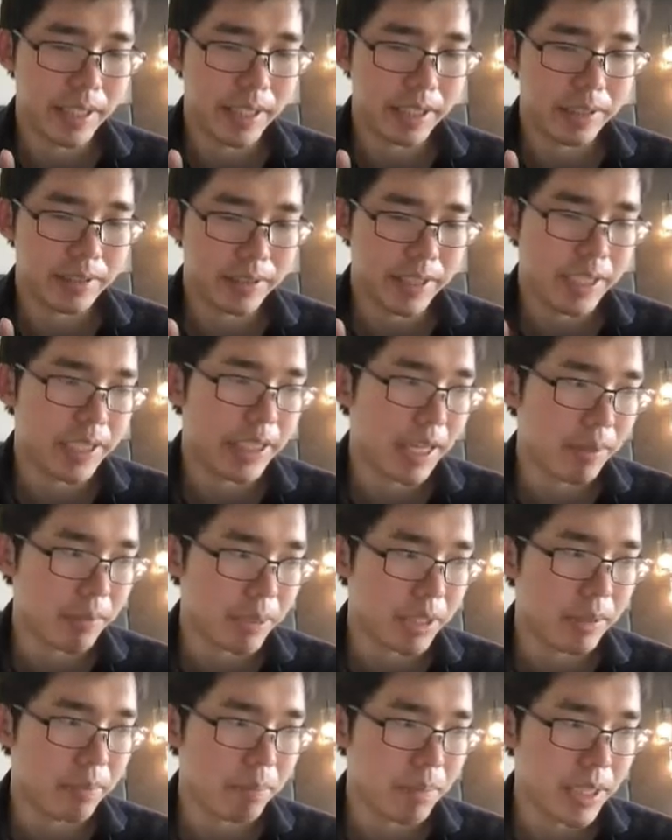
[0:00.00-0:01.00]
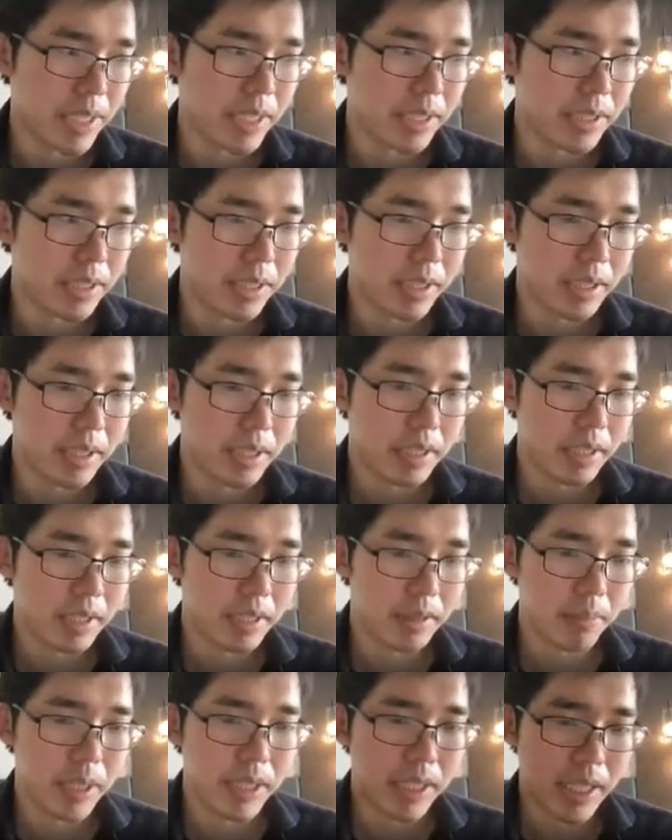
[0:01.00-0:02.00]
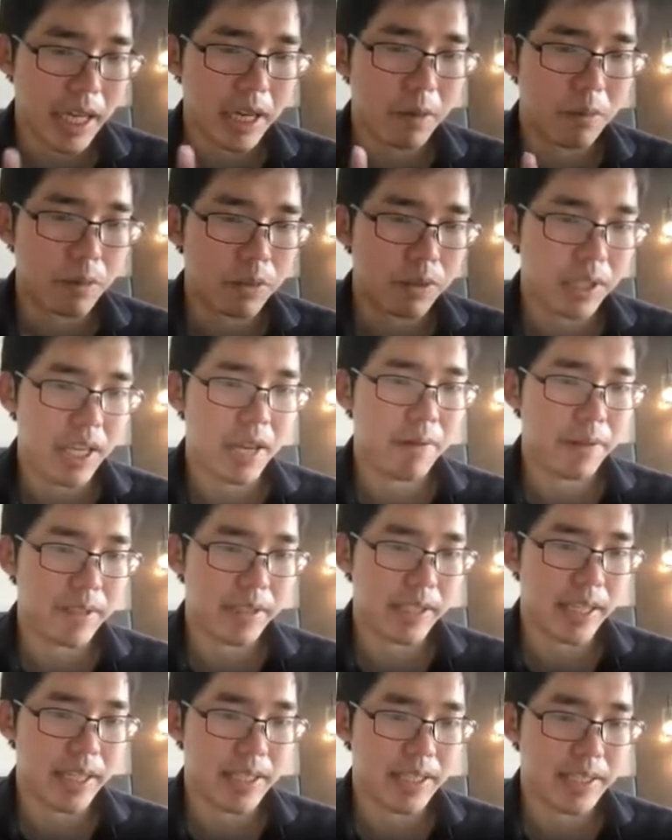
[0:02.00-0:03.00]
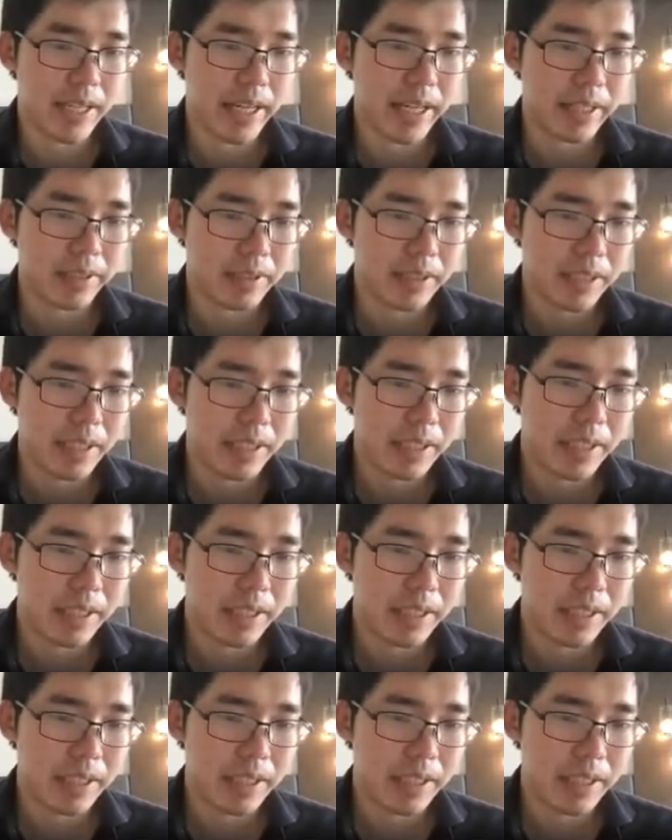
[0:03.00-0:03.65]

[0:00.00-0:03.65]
linear MDPs, but I want to emphasize that